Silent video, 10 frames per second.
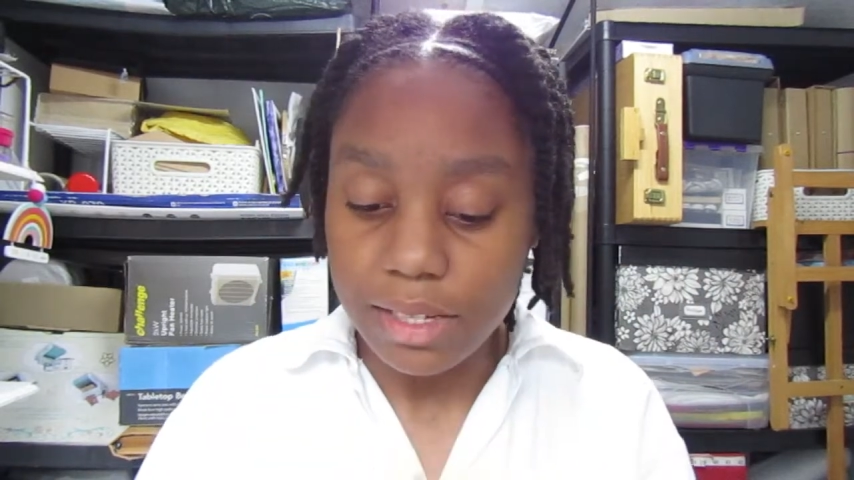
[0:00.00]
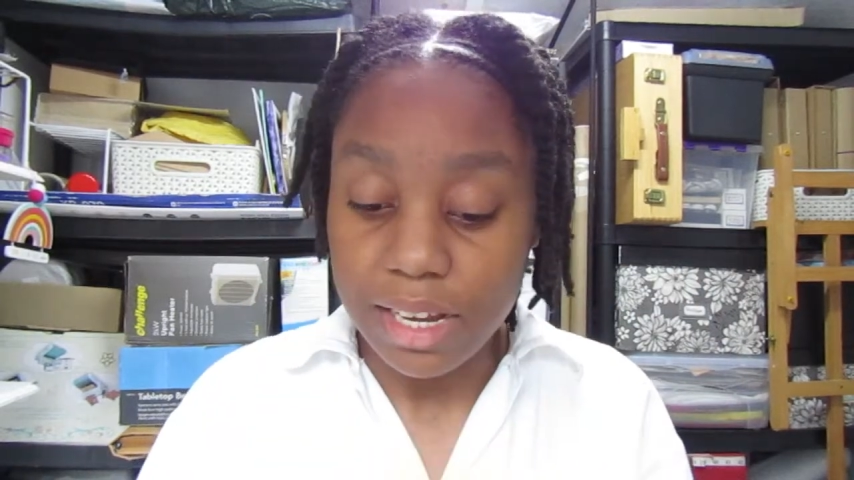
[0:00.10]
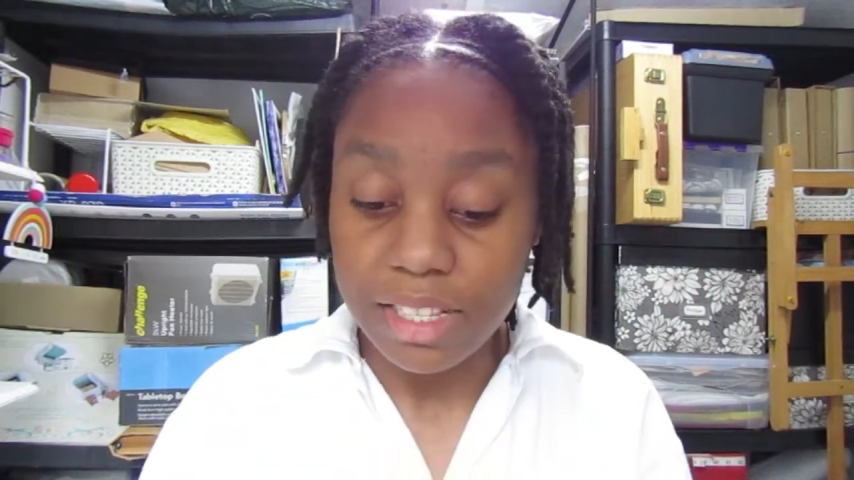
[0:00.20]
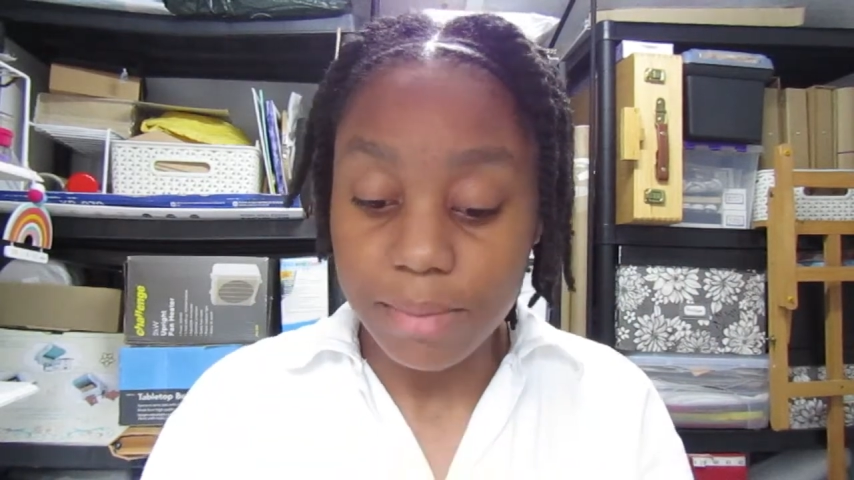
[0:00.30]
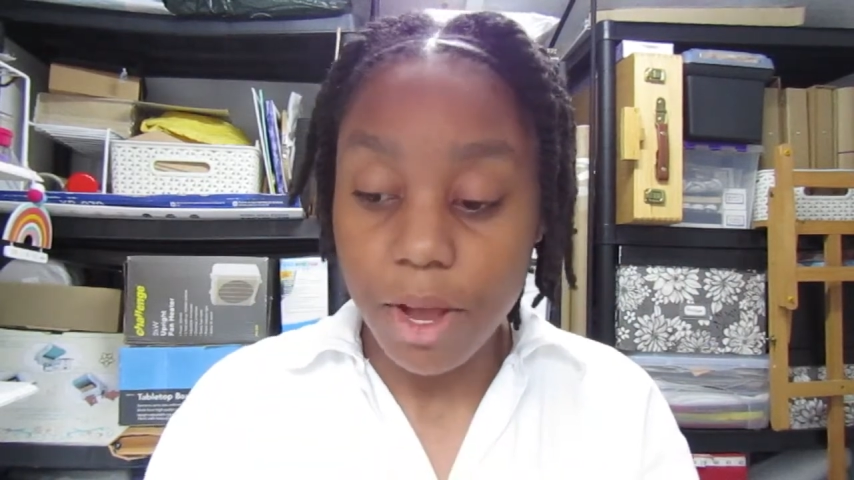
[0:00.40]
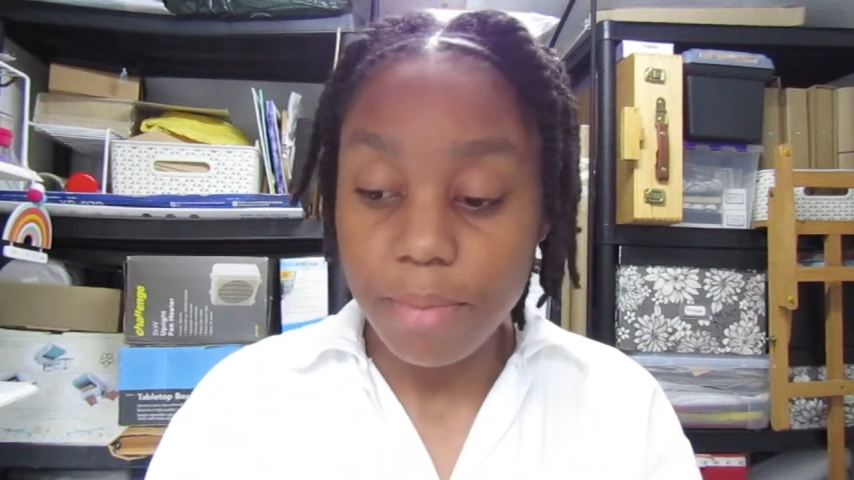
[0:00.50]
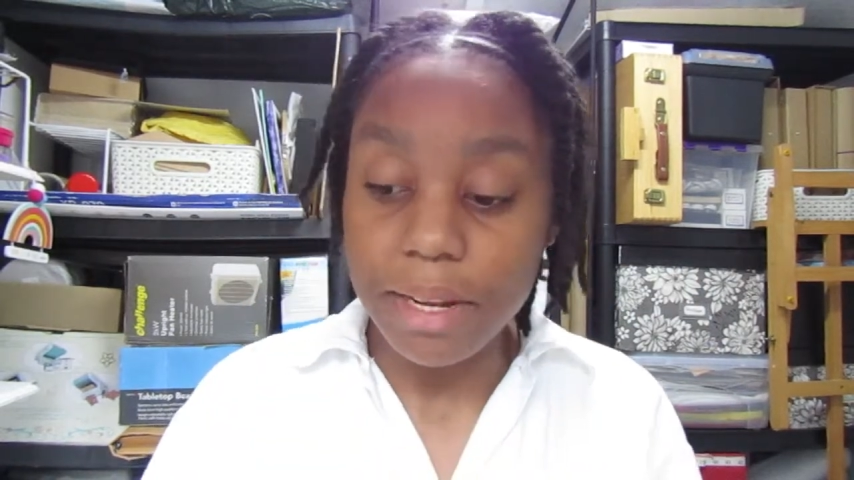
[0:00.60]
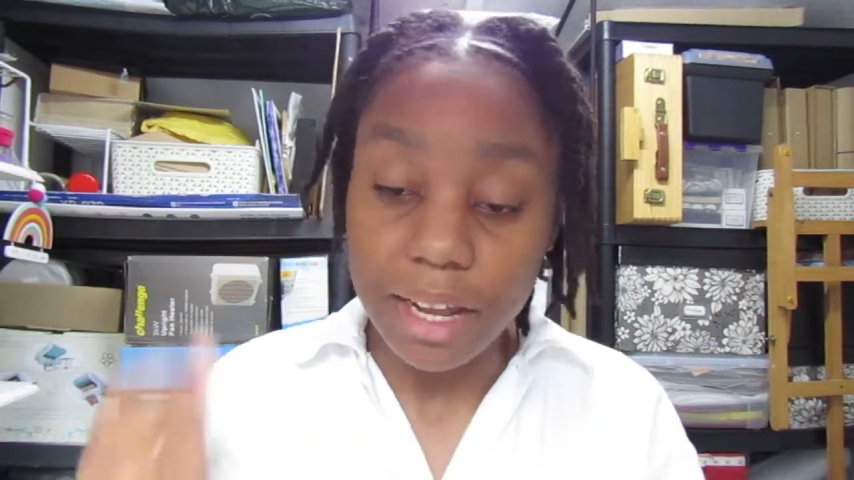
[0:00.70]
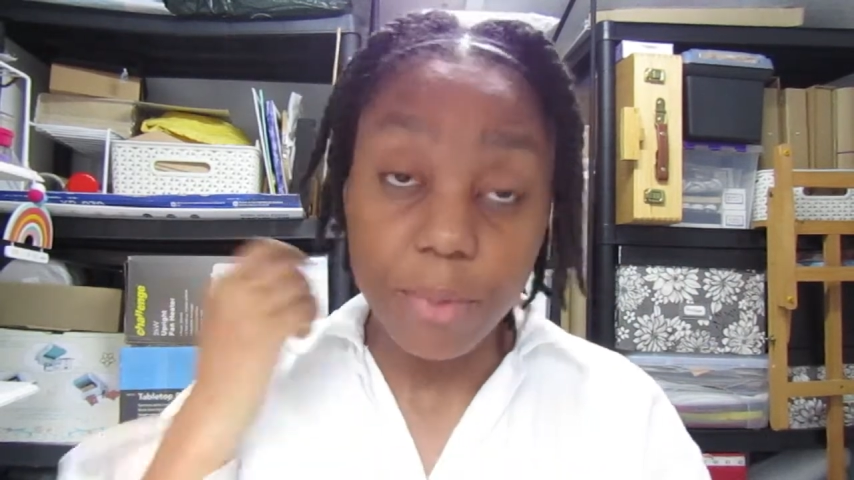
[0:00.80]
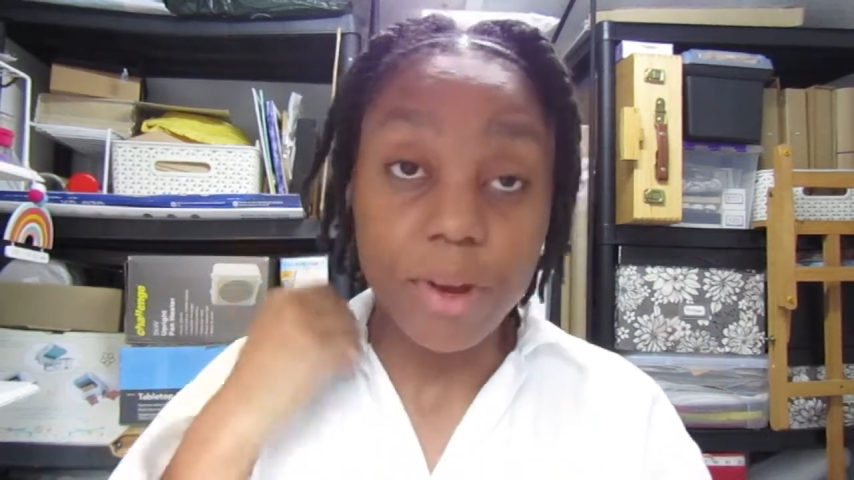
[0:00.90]
test them out
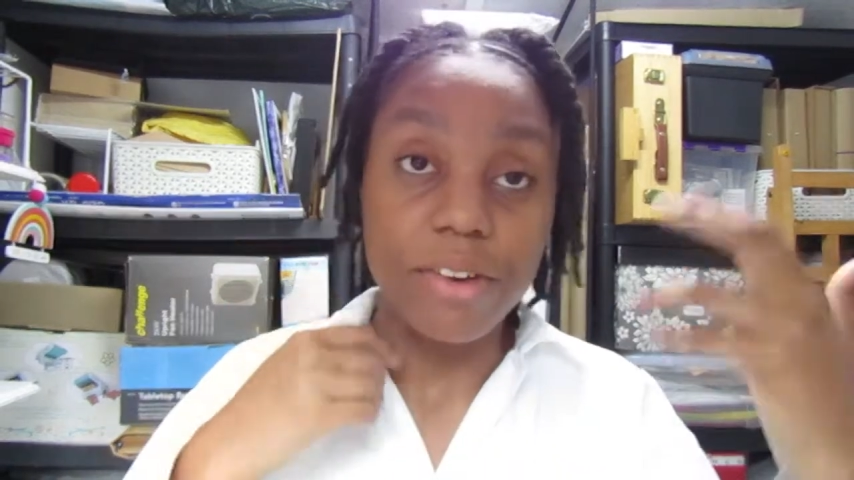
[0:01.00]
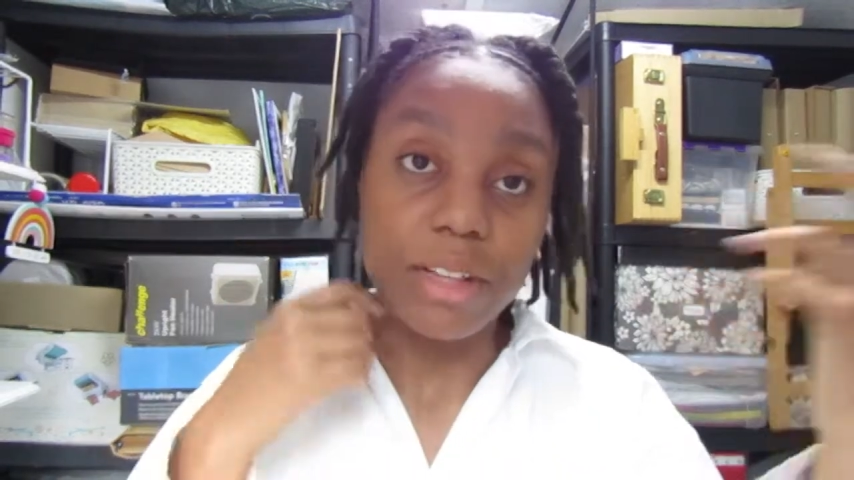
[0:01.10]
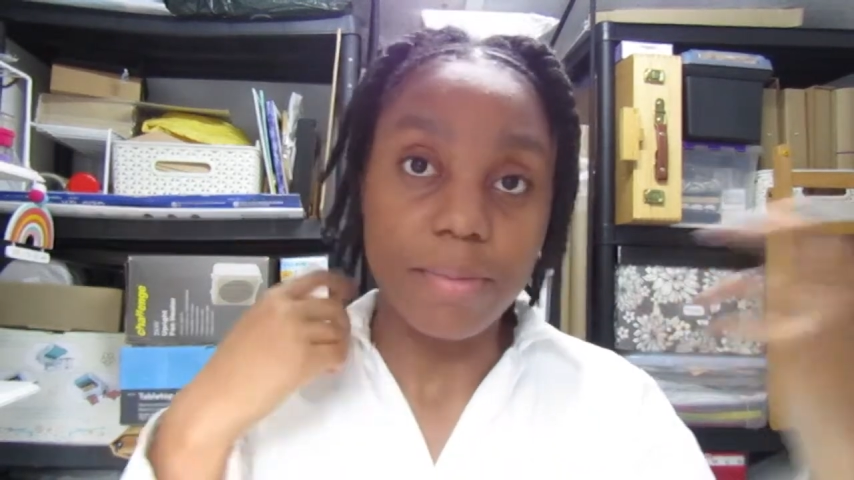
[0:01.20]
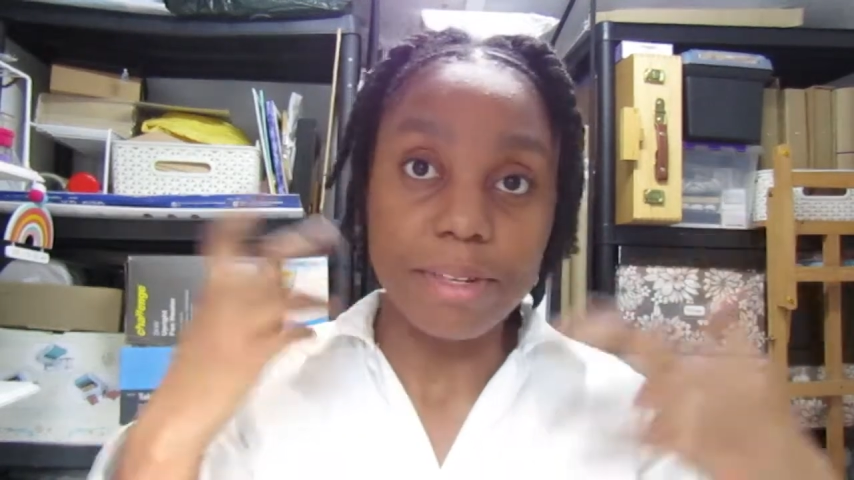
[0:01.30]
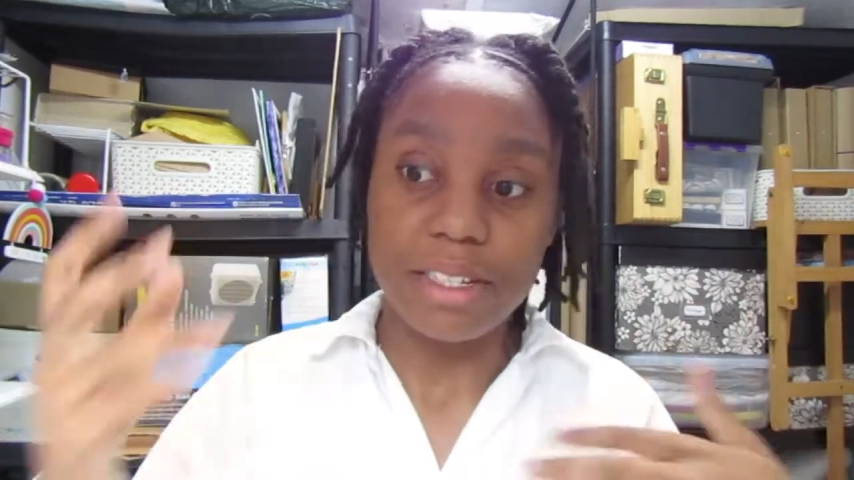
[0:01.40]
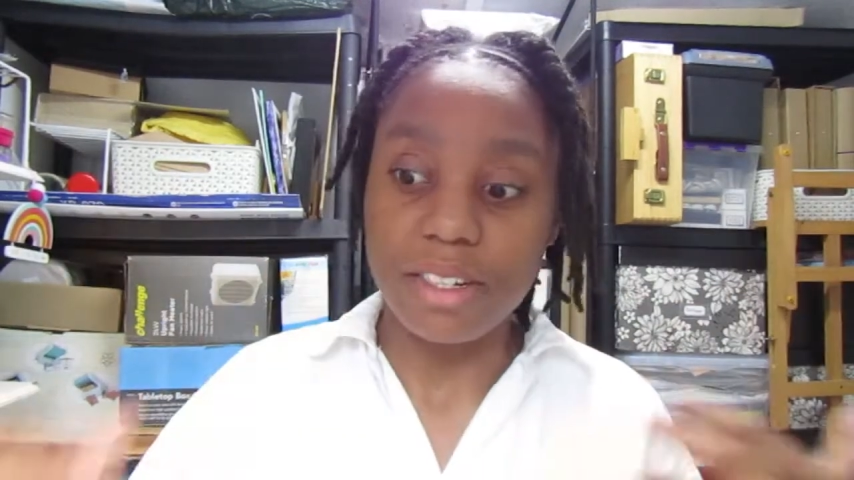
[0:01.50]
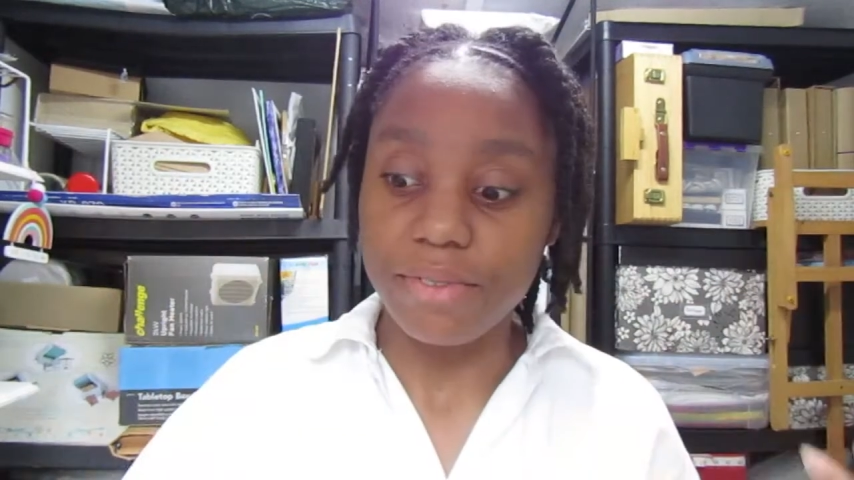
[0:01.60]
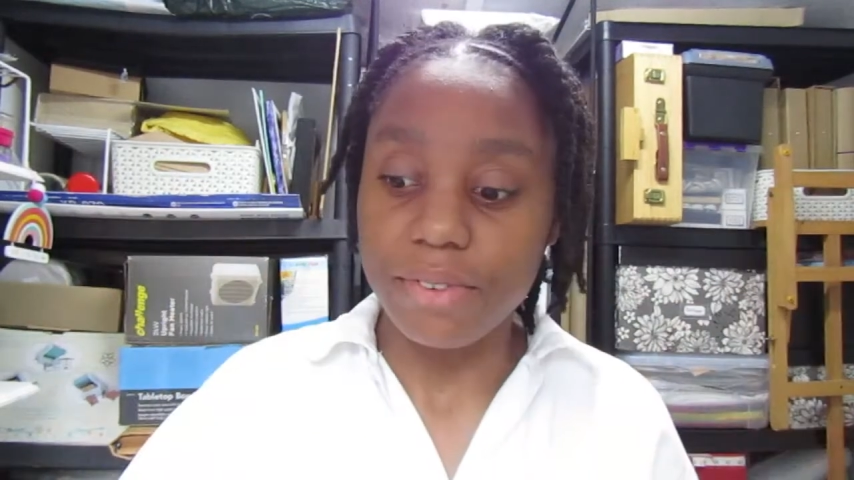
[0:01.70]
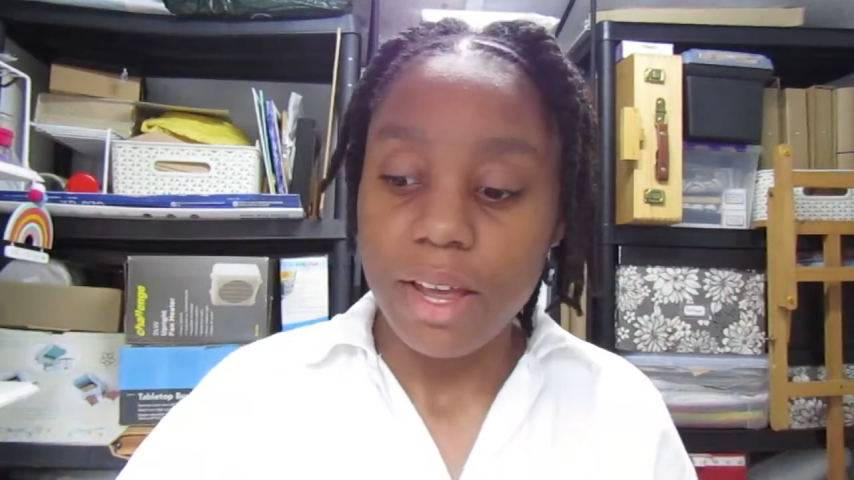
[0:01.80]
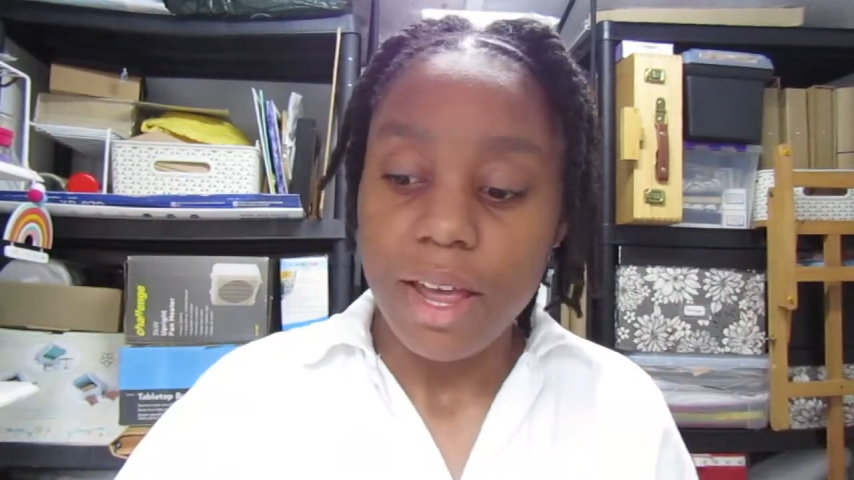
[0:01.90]
by like wearing them and stuff